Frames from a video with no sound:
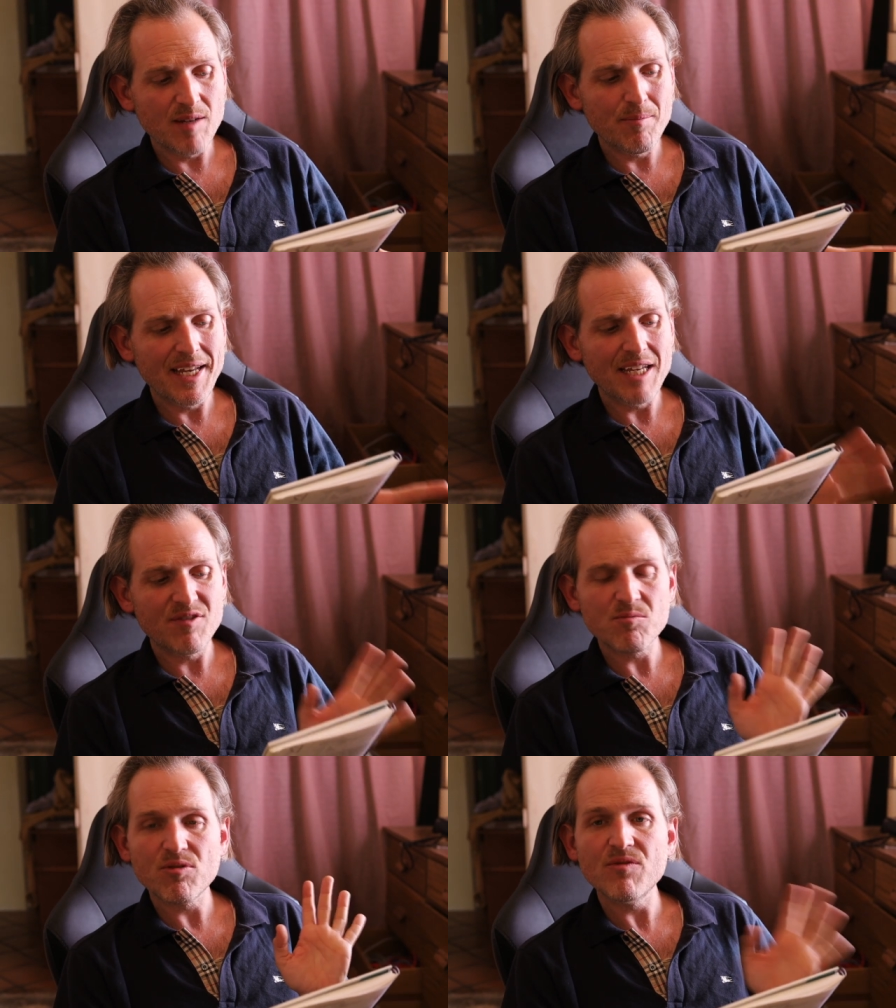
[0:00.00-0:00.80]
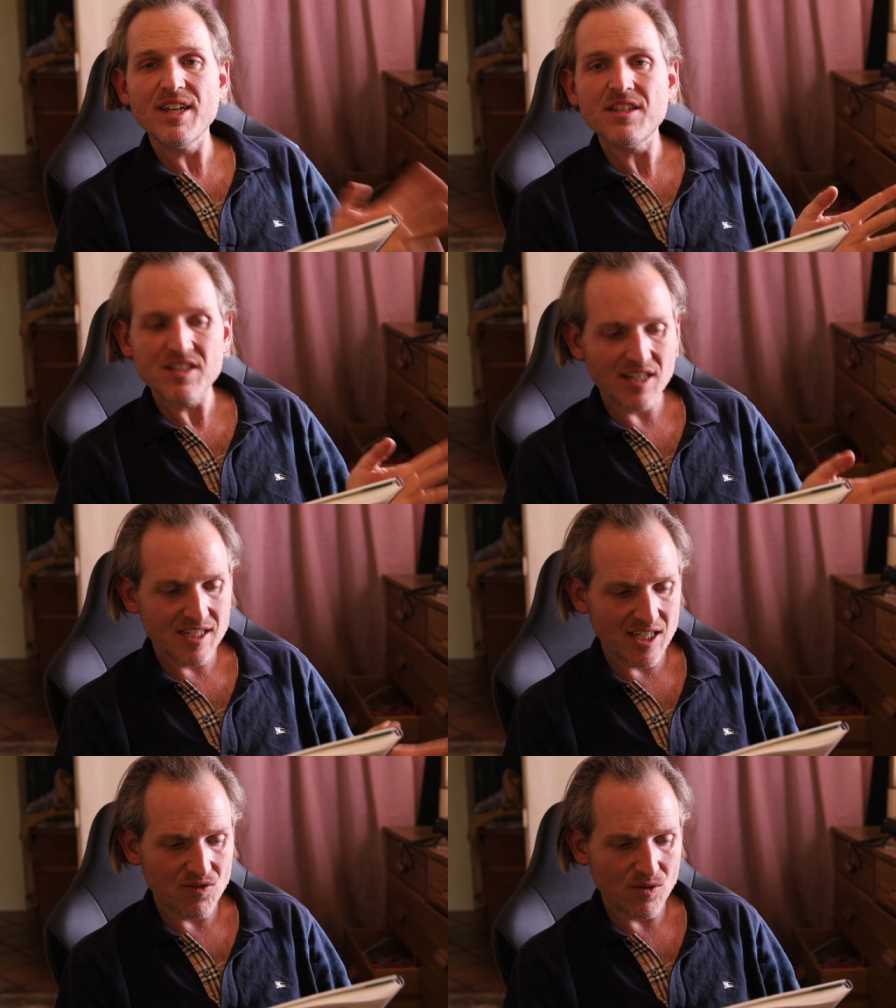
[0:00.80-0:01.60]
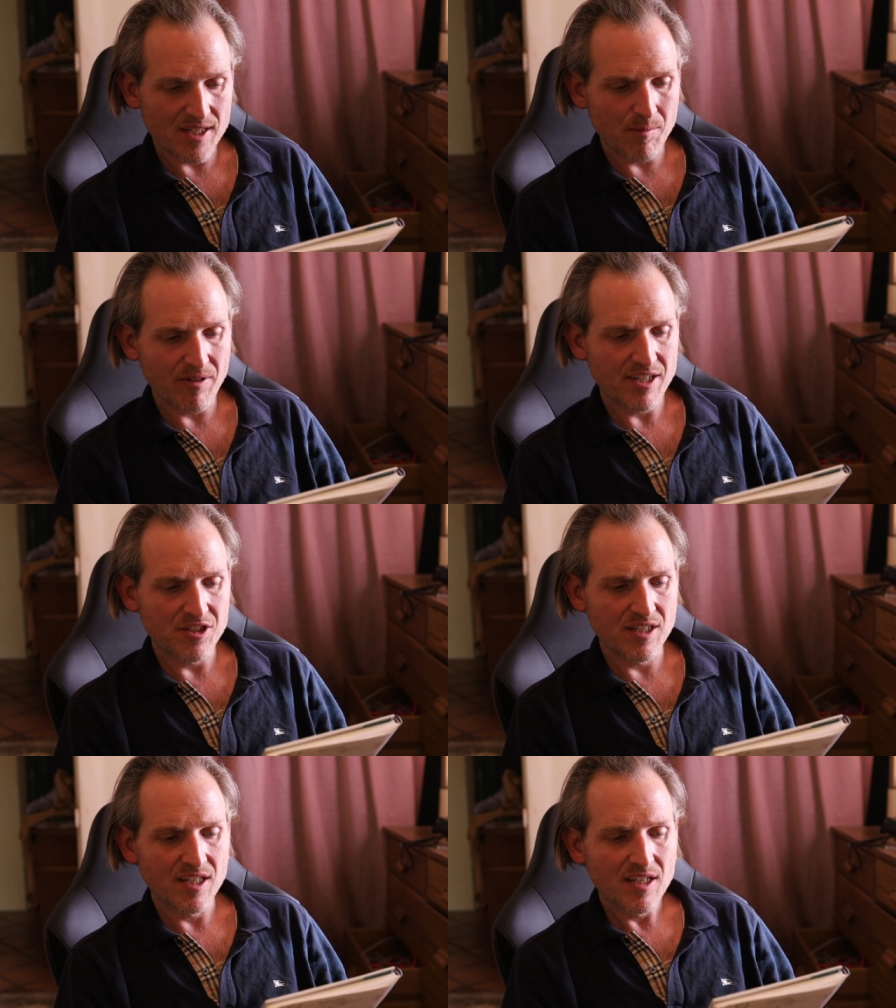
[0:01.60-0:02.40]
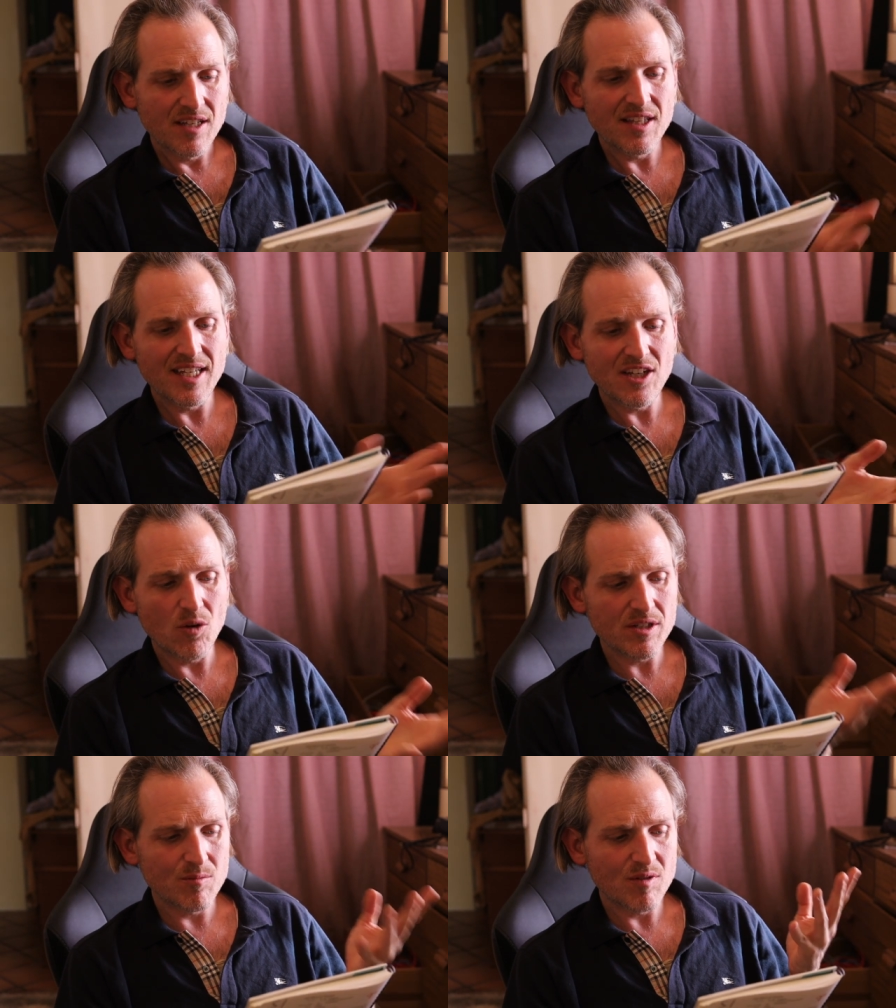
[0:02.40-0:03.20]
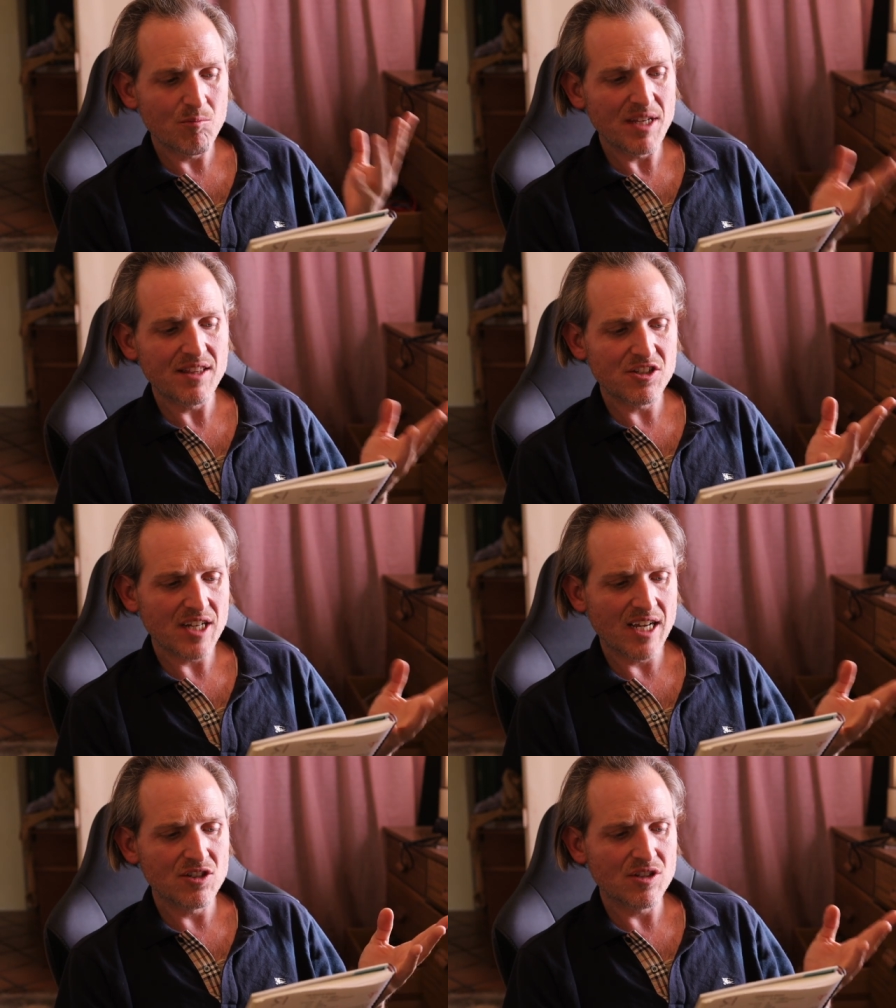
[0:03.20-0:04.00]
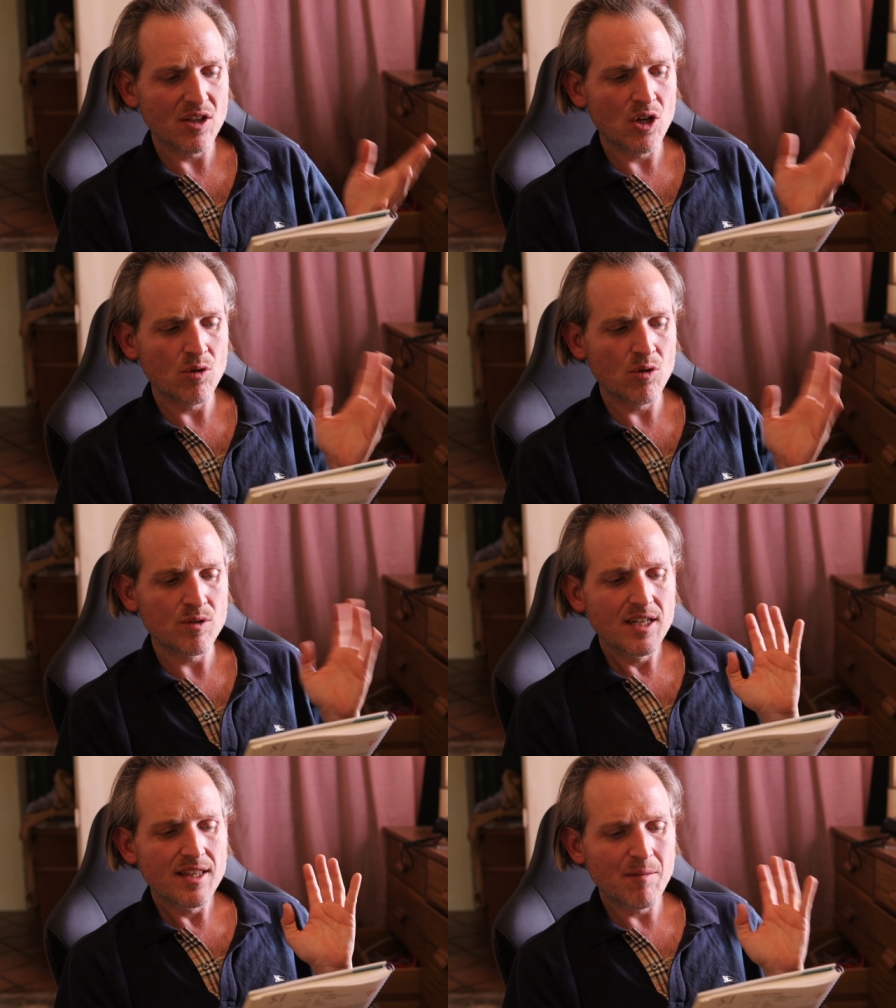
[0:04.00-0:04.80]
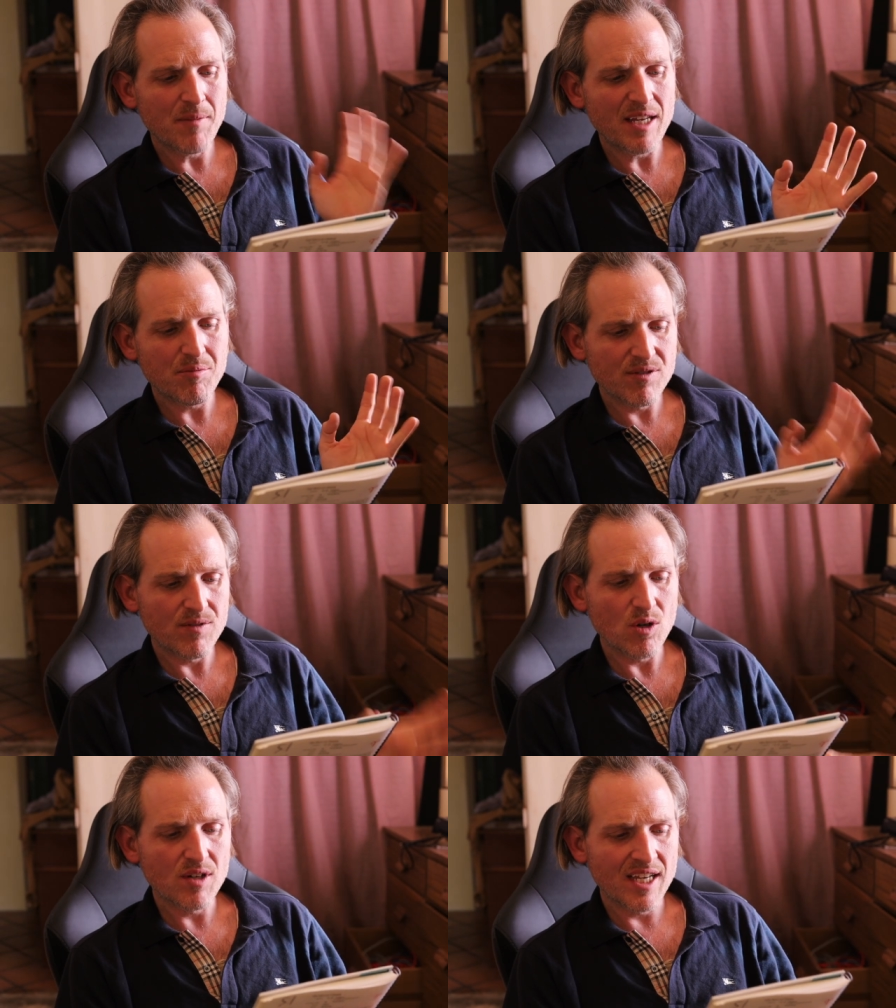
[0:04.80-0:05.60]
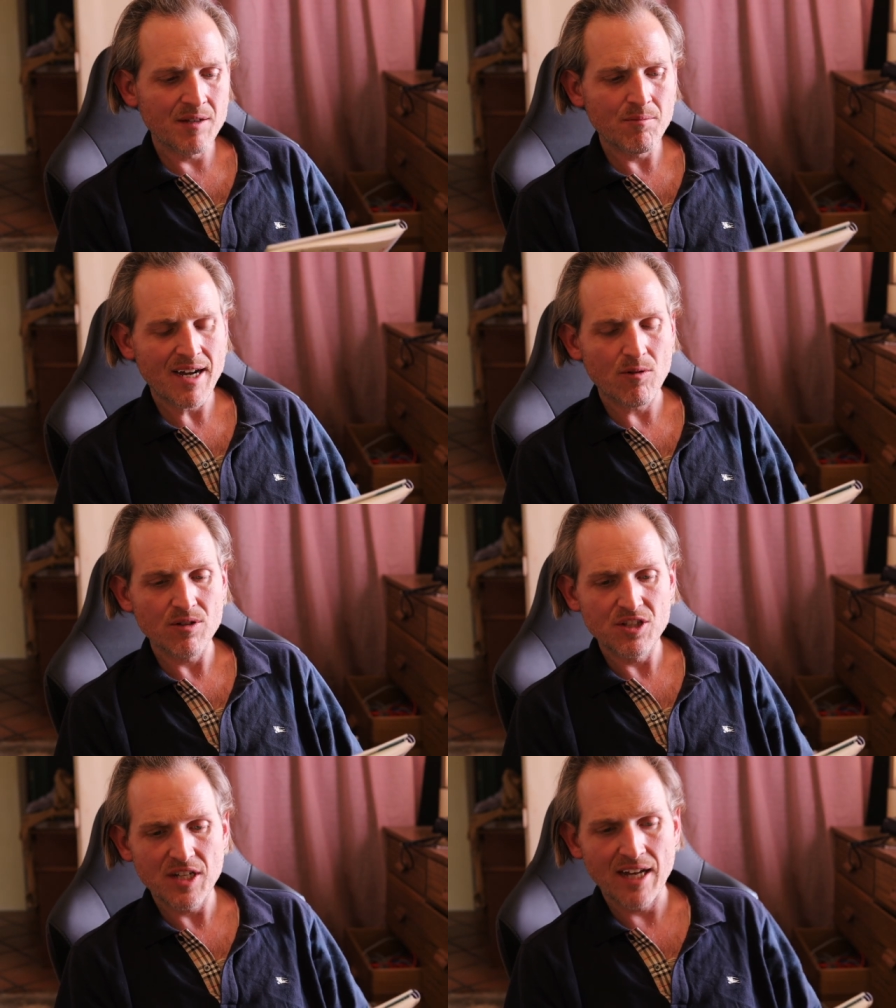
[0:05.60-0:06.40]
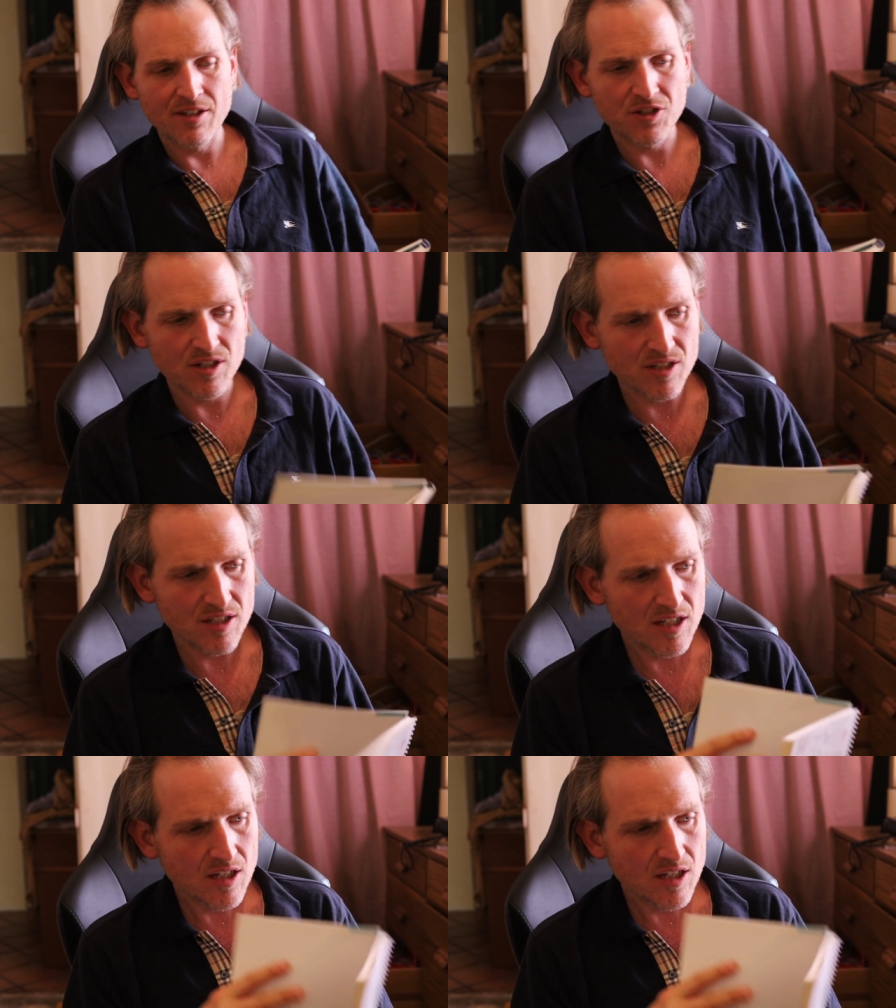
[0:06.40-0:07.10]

may even prevent a successful separation. The egoism to meet the challenge alone that may provoke and empower the challengers.